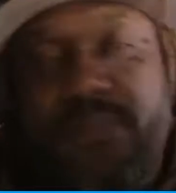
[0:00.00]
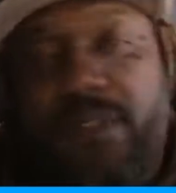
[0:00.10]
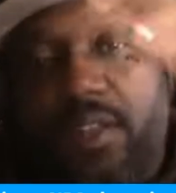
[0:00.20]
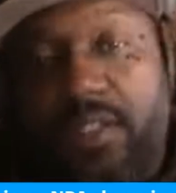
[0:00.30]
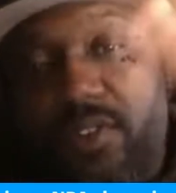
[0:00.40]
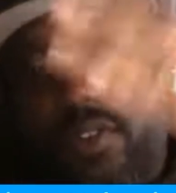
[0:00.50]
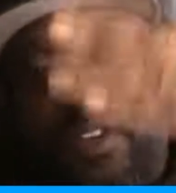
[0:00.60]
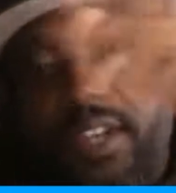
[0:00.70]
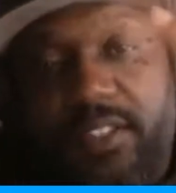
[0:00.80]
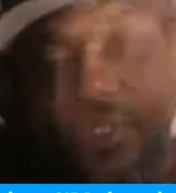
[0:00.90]
Let's go
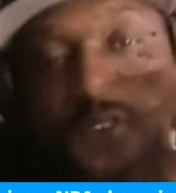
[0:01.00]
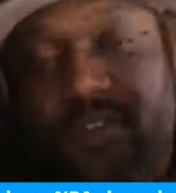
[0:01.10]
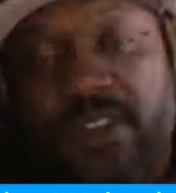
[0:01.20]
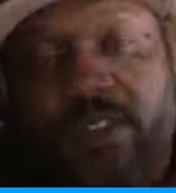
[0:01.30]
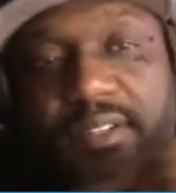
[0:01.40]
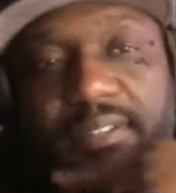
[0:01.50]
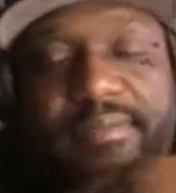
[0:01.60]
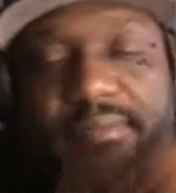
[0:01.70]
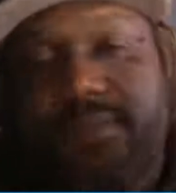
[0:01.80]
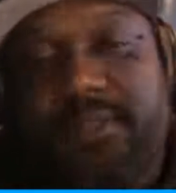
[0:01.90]
over here. Let's go over here.
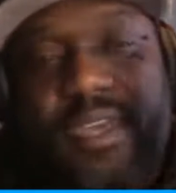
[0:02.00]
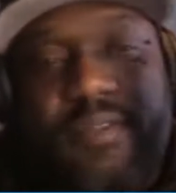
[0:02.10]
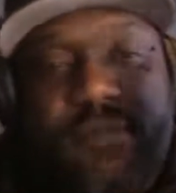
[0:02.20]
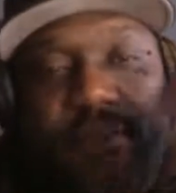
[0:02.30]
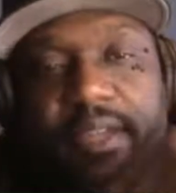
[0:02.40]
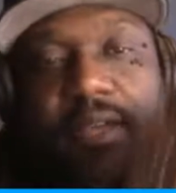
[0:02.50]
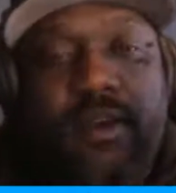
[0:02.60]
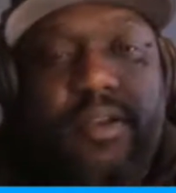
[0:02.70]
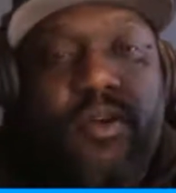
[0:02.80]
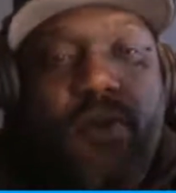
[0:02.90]
Kevin Durant
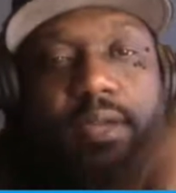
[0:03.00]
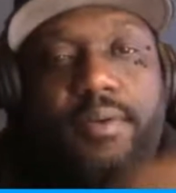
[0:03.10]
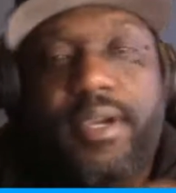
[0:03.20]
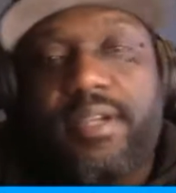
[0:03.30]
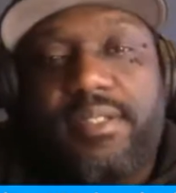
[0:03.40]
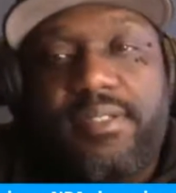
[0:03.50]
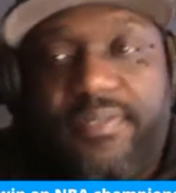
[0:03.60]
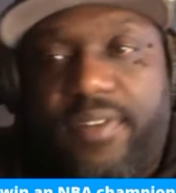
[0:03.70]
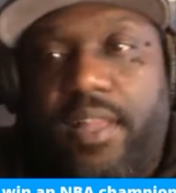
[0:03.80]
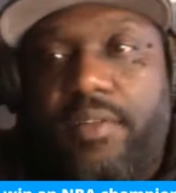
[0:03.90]
gonna go anywhere because he's a
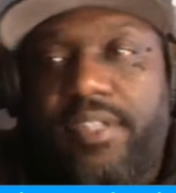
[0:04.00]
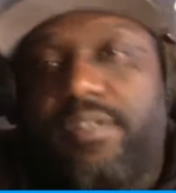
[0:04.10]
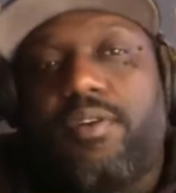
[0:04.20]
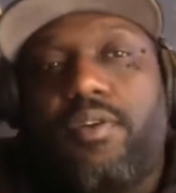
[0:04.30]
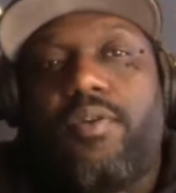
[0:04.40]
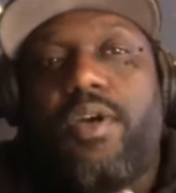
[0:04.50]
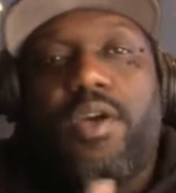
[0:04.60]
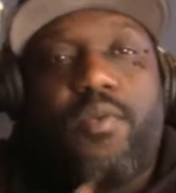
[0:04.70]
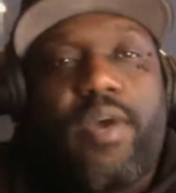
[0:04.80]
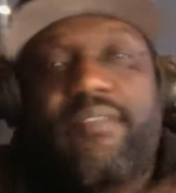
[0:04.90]
follower. He's gonna go
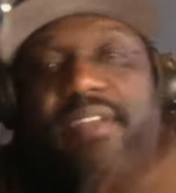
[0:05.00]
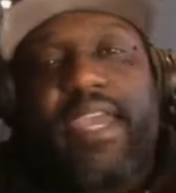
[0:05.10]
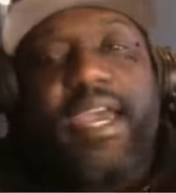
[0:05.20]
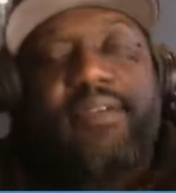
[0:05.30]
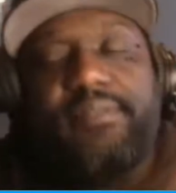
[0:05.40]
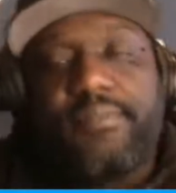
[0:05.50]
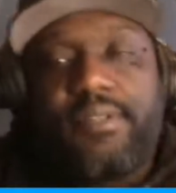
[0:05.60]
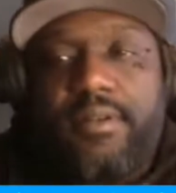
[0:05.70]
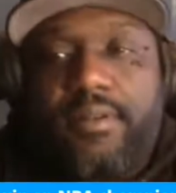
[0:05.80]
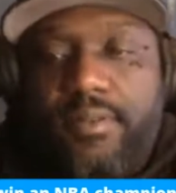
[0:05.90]
wherever they ask him to
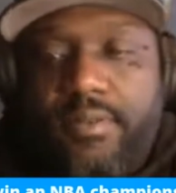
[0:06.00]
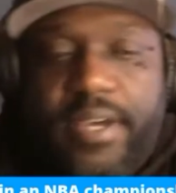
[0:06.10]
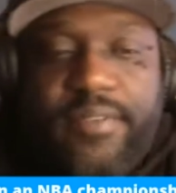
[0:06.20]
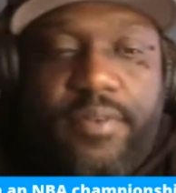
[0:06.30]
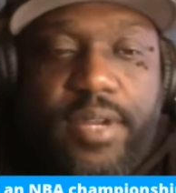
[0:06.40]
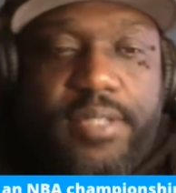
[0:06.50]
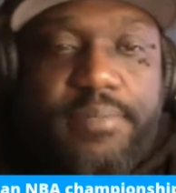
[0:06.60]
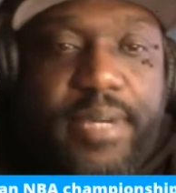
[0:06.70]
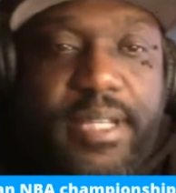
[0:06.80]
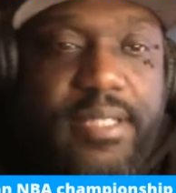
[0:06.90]
go, wherever one of his
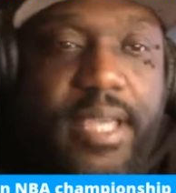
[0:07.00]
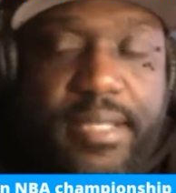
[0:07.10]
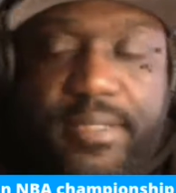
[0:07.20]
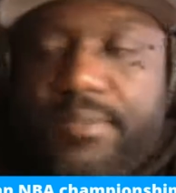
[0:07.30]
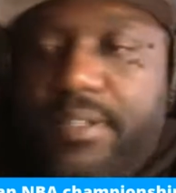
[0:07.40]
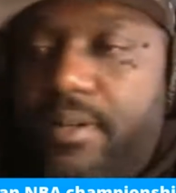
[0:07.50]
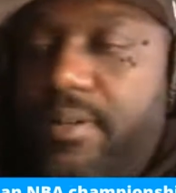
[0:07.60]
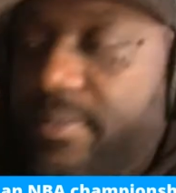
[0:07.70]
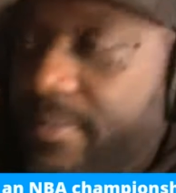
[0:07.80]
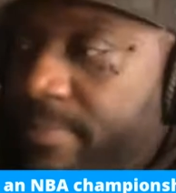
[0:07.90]
buddies ask him to go.
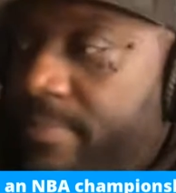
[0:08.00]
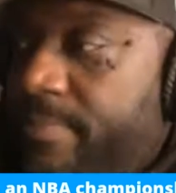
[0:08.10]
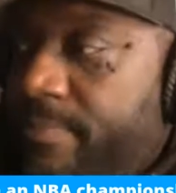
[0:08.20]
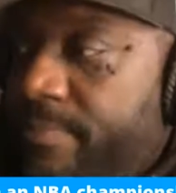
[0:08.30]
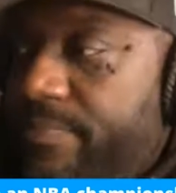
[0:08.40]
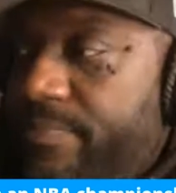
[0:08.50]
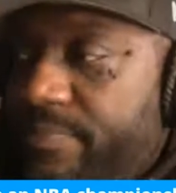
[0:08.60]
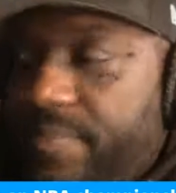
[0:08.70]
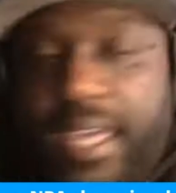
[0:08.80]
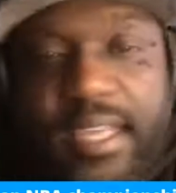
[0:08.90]

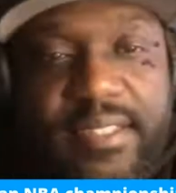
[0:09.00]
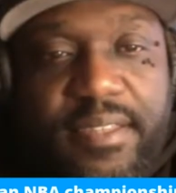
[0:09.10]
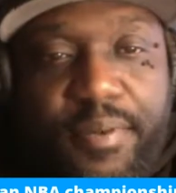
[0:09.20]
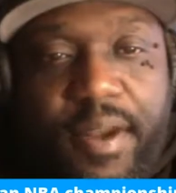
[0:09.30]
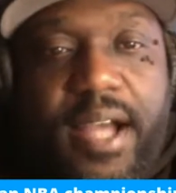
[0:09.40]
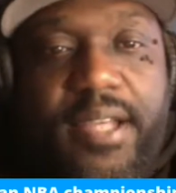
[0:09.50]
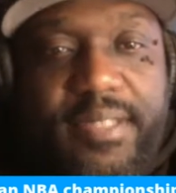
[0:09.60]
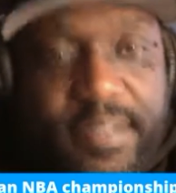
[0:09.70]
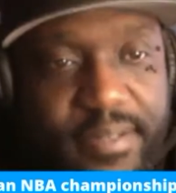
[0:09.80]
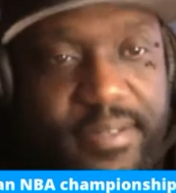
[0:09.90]
And he's the
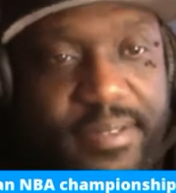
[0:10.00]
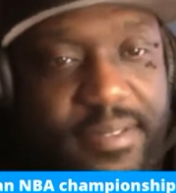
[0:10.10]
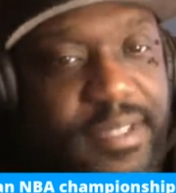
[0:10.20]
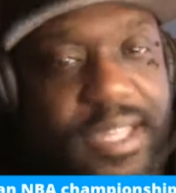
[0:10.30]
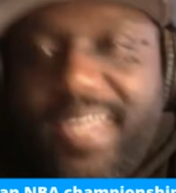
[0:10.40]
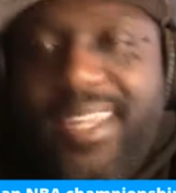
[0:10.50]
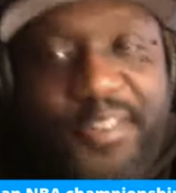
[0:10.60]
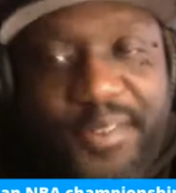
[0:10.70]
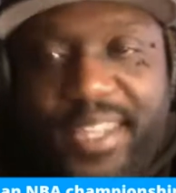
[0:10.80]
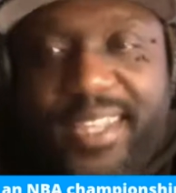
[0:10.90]
prize. He
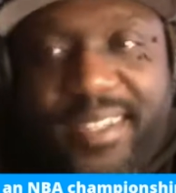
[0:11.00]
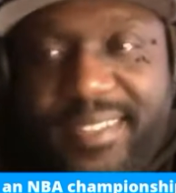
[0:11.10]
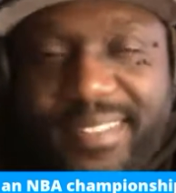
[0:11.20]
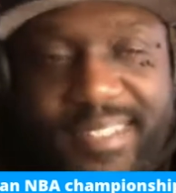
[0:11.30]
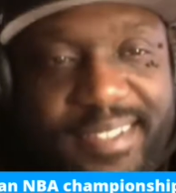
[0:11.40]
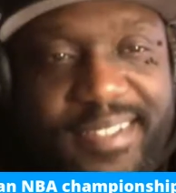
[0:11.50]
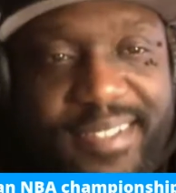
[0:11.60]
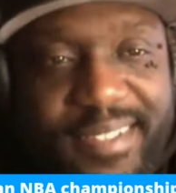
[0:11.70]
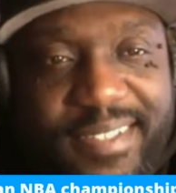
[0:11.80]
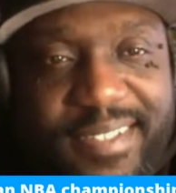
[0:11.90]
don't get it.
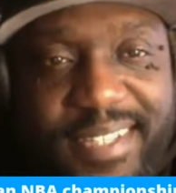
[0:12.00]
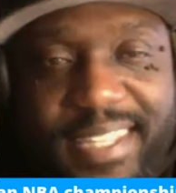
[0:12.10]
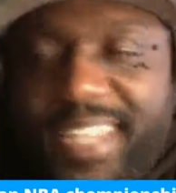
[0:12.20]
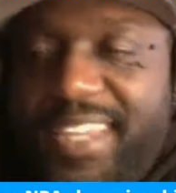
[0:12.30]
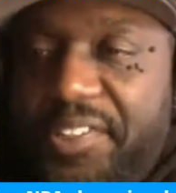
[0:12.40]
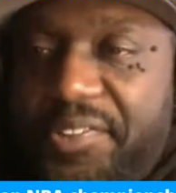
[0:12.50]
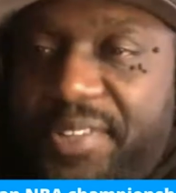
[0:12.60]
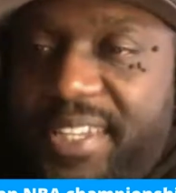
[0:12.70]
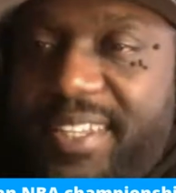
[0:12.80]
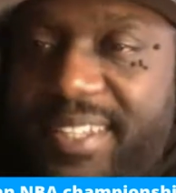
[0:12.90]
He don't
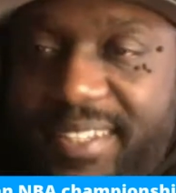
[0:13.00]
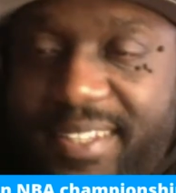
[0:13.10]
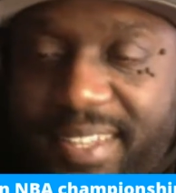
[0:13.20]
get it.